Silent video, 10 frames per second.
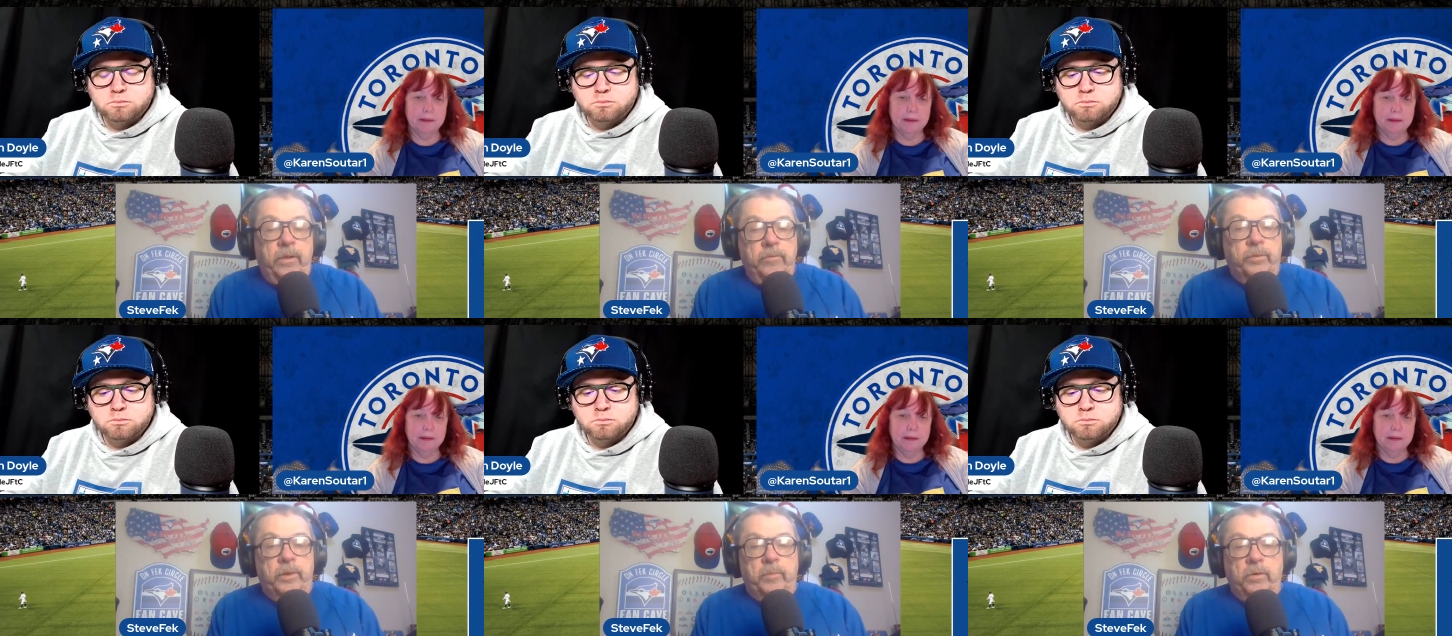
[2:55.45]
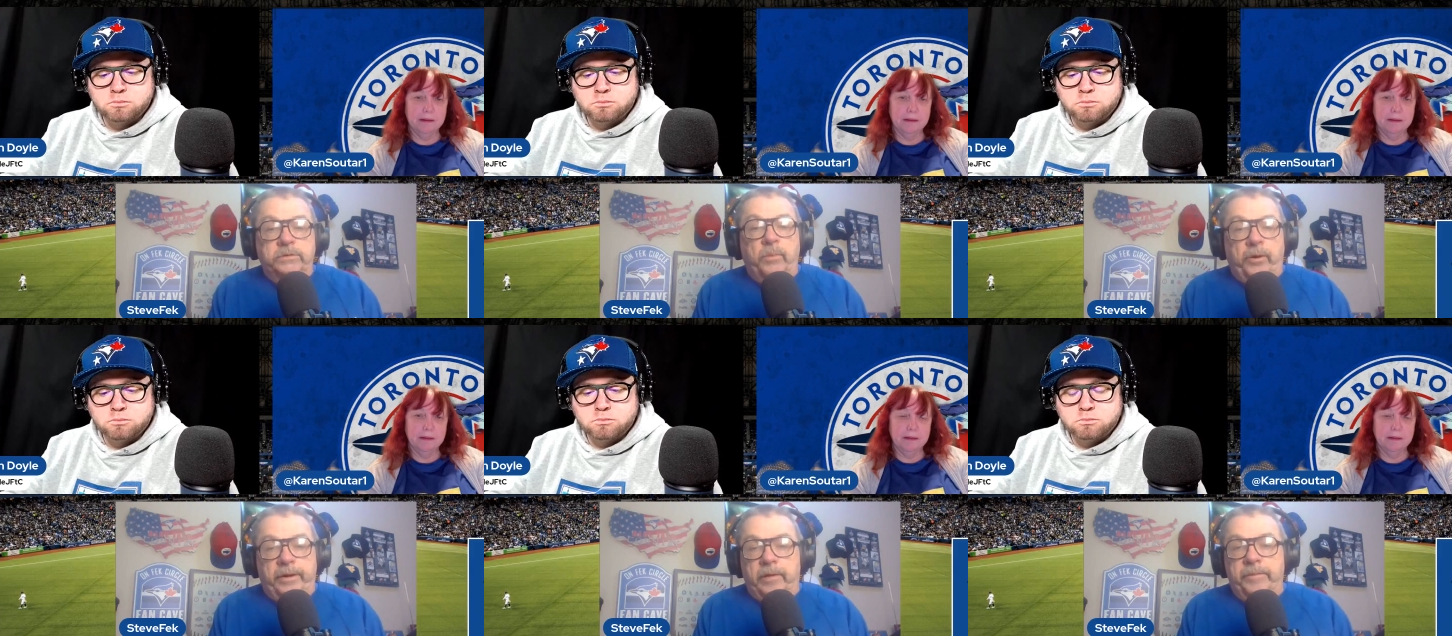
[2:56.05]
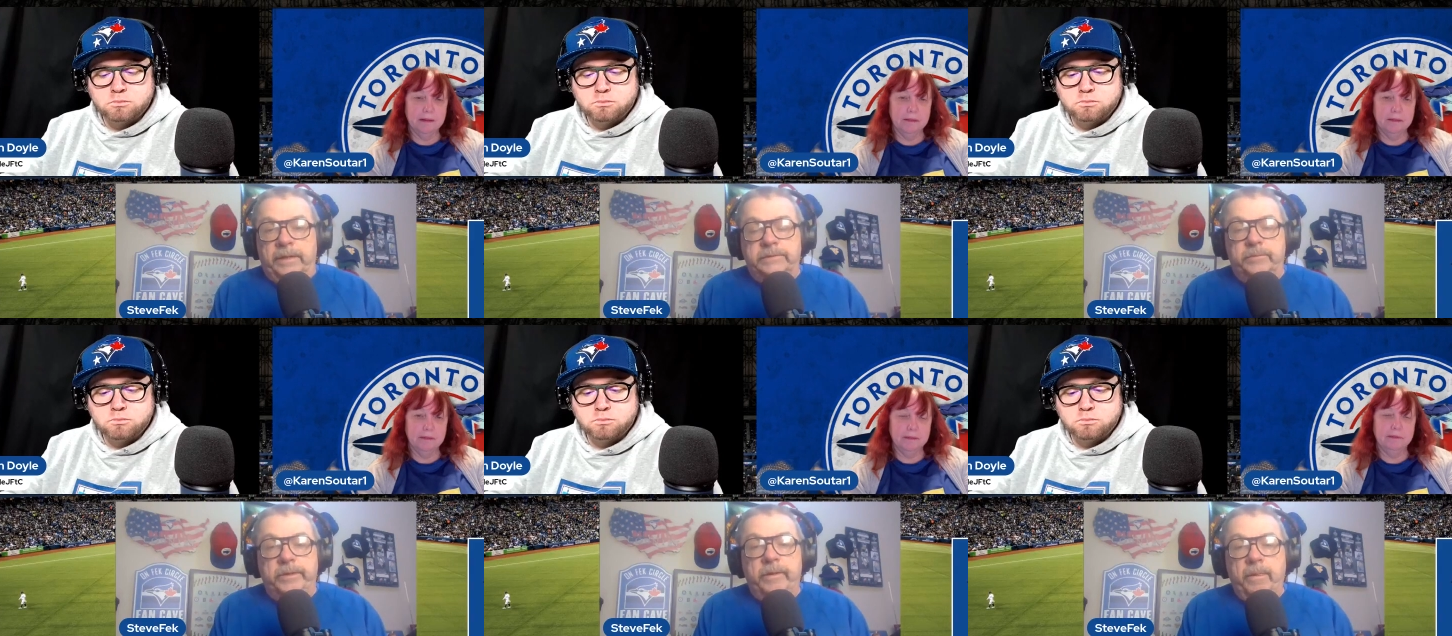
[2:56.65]
Speaker 1: for the most part
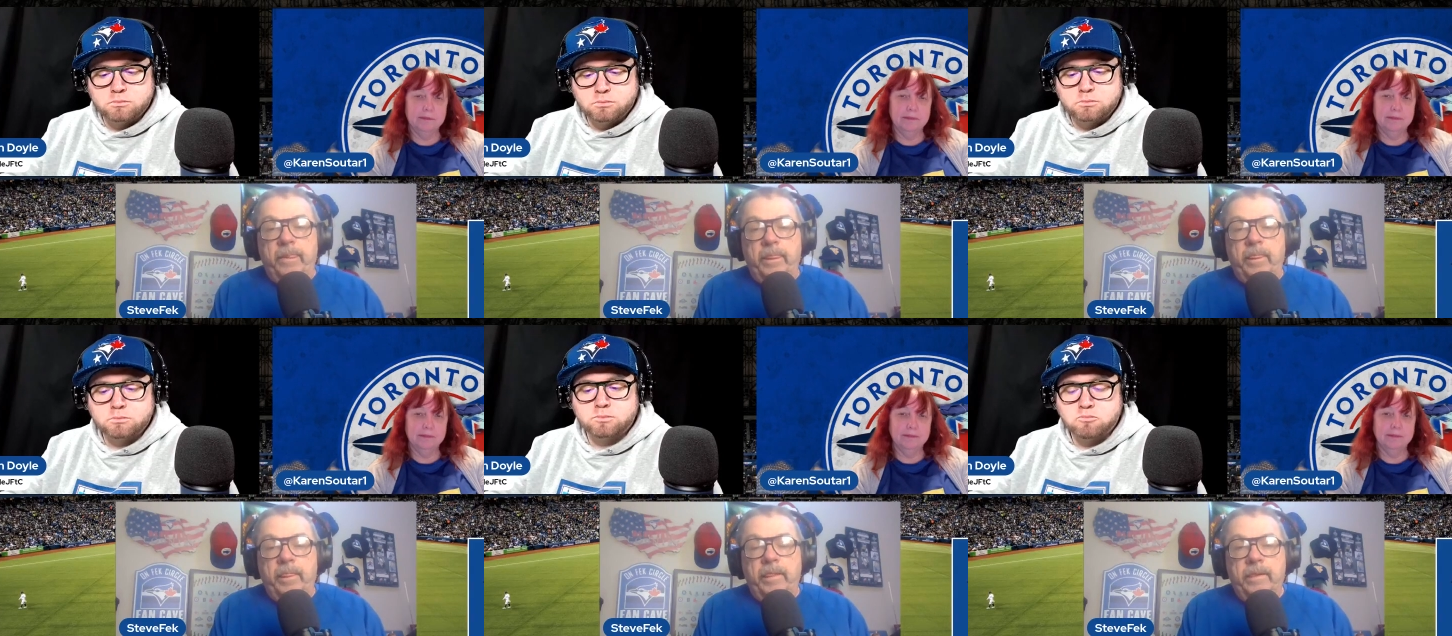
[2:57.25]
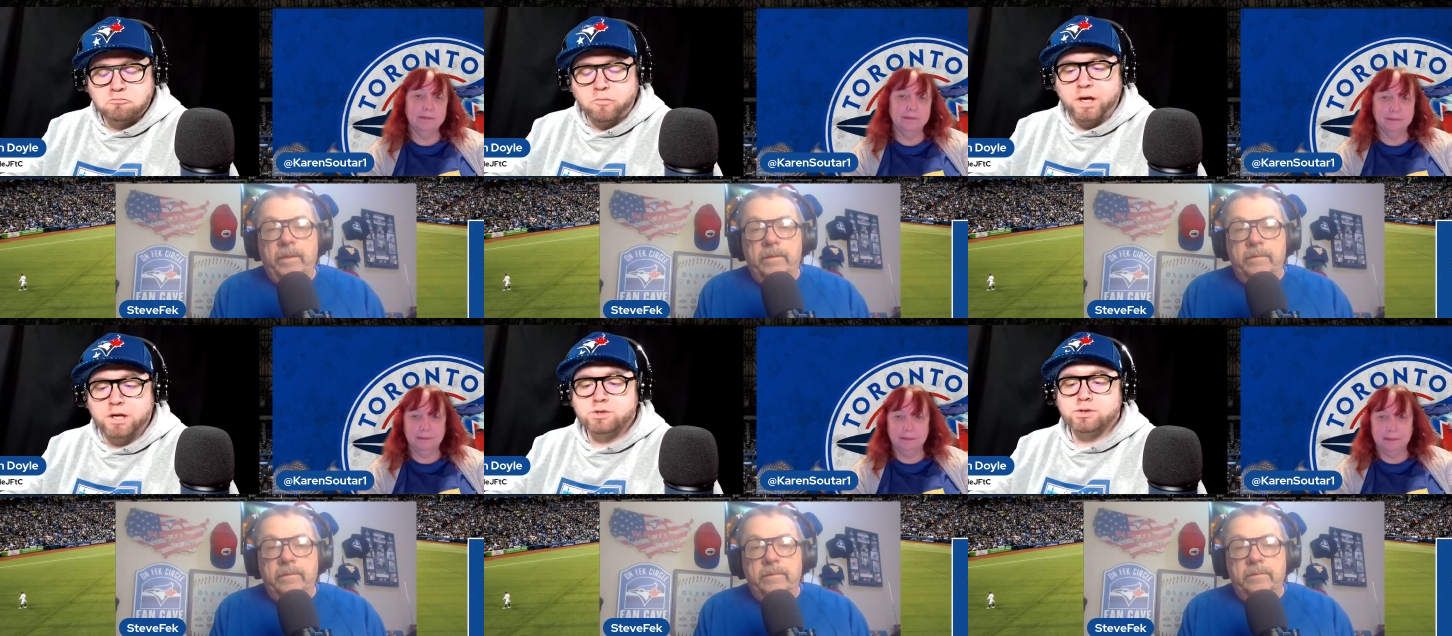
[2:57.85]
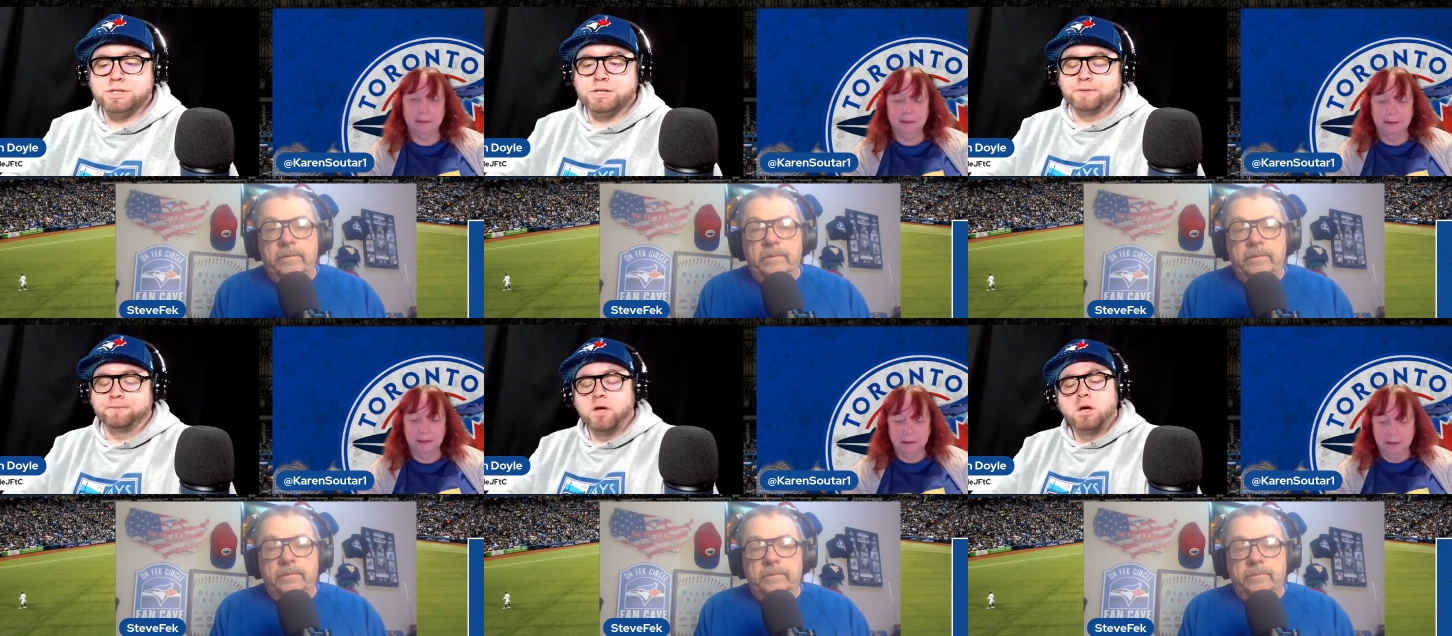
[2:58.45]
offensively.
Speaker 2: Interesting.
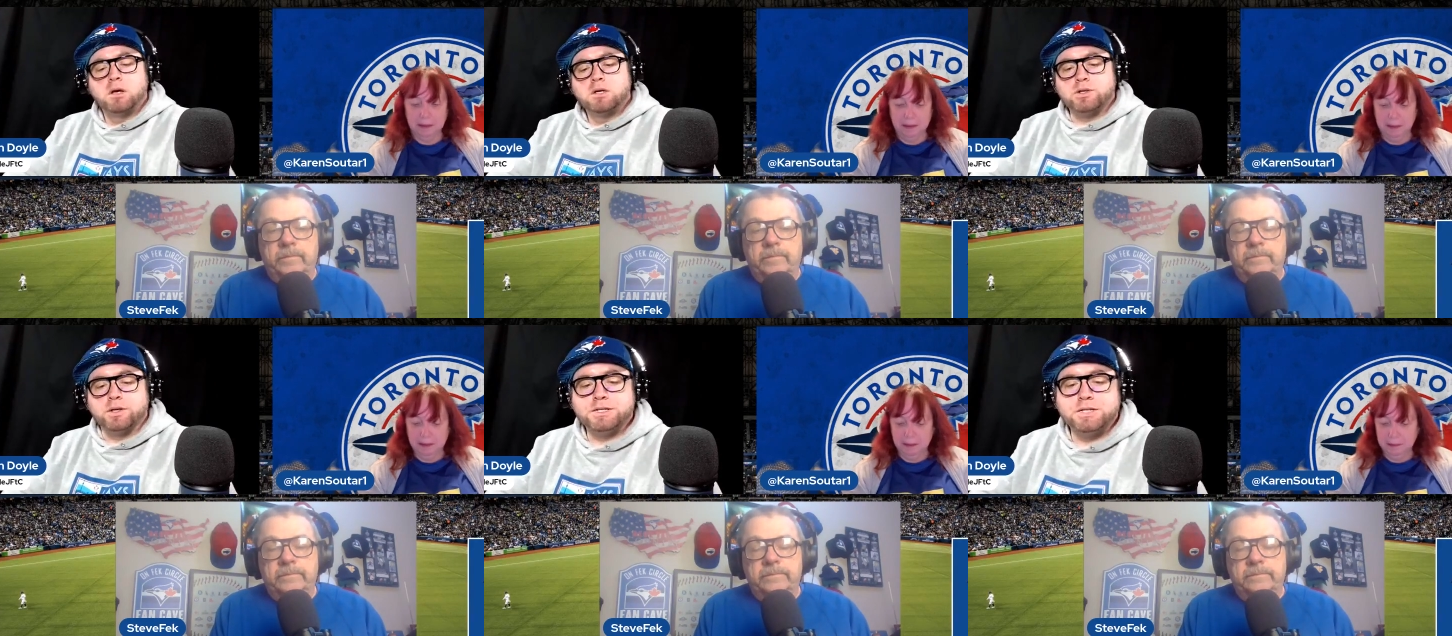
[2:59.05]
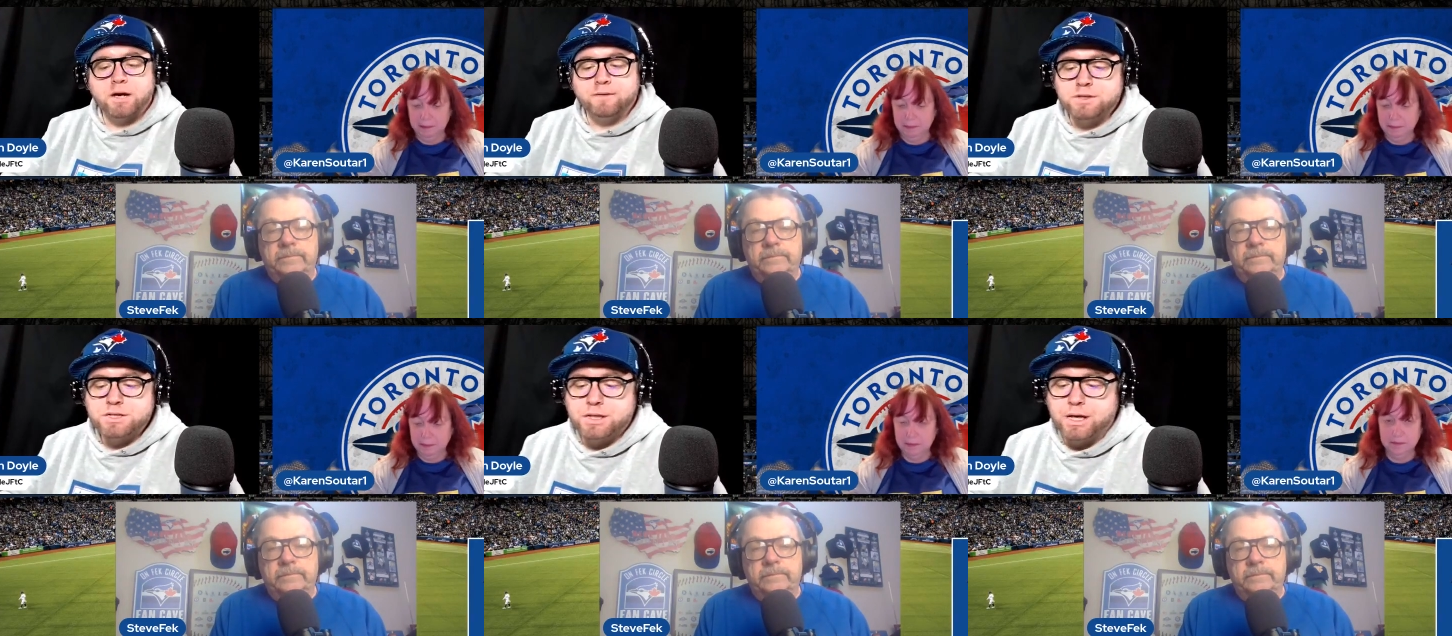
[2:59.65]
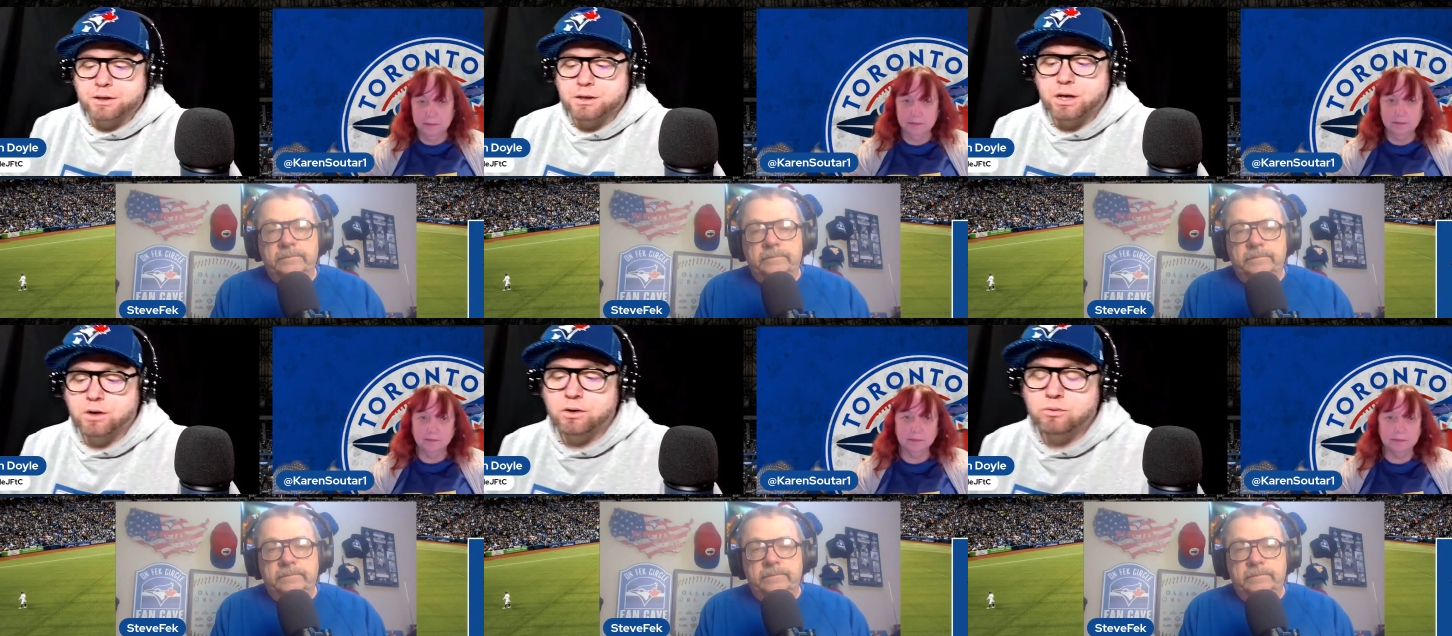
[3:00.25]
So let's dive into that,
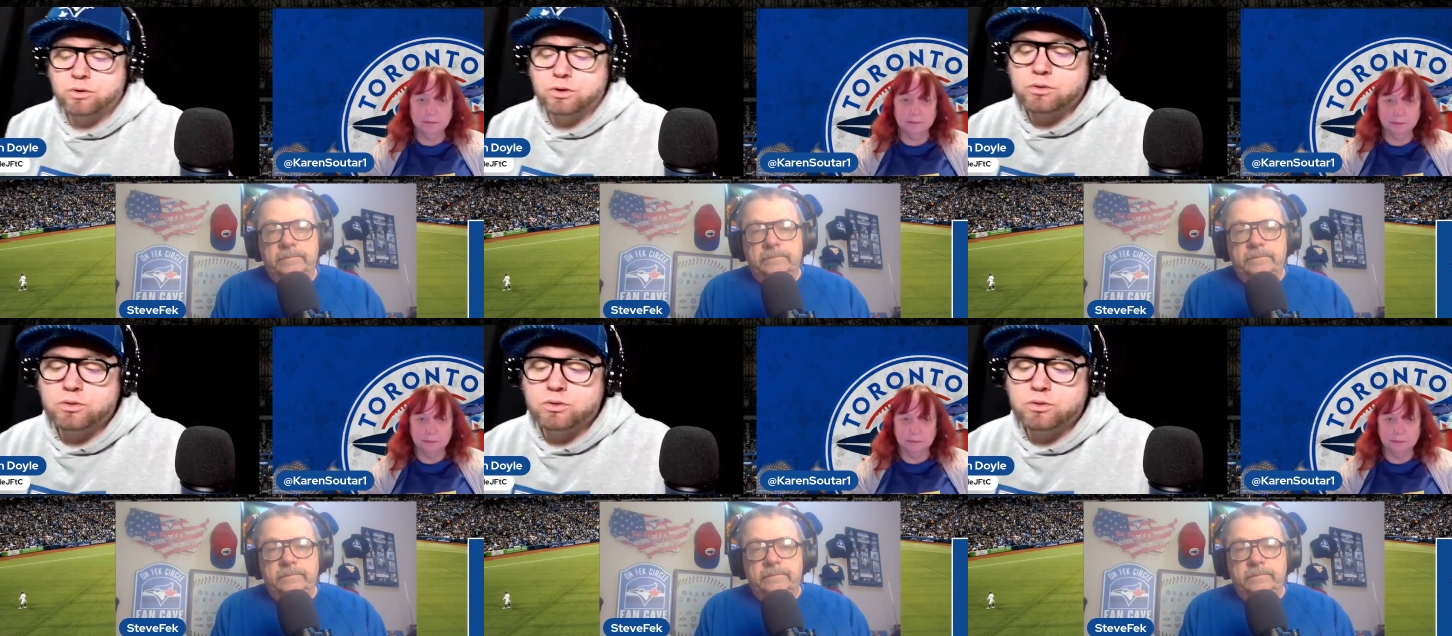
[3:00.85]
Karen. When you